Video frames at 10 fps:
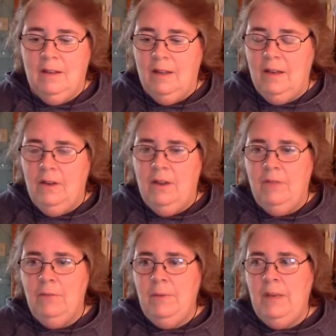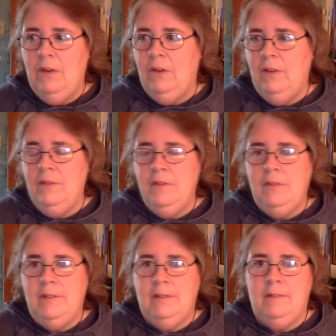And even if
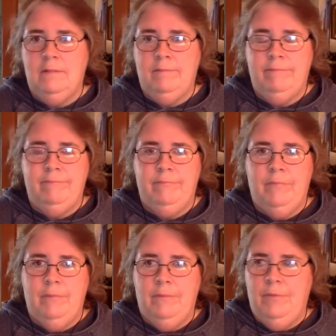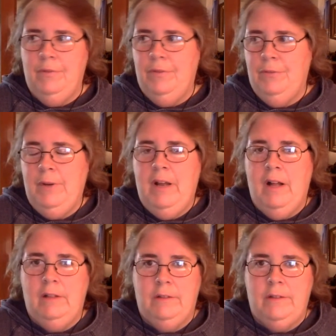it's
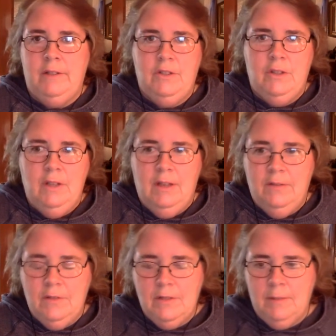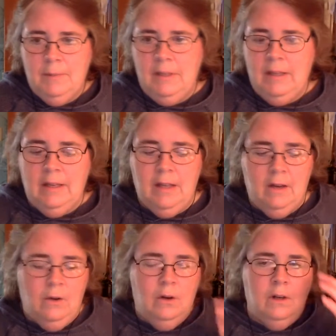$3 that you can give or something like
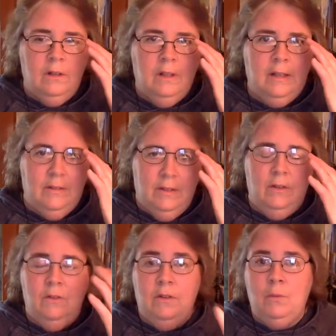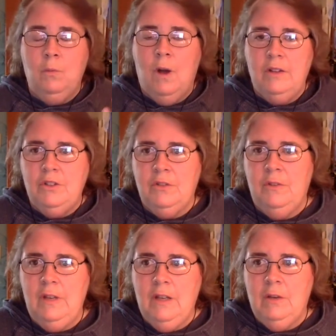that, or like I said, just watch her
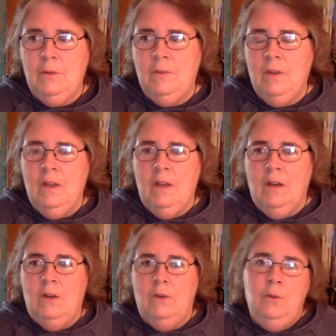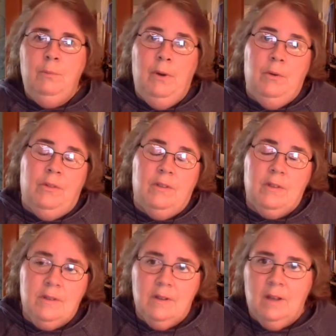videos, or do both.
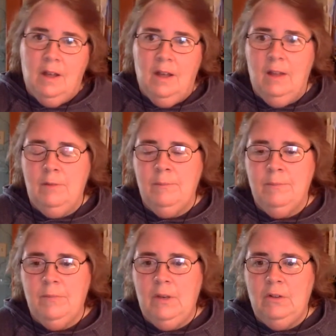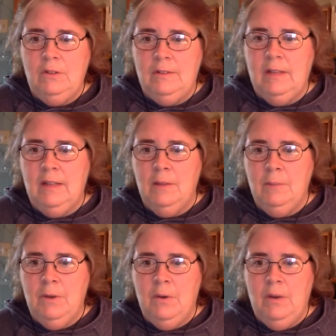Just get
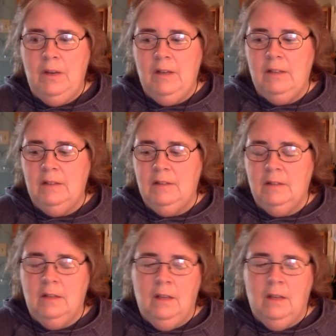them going, because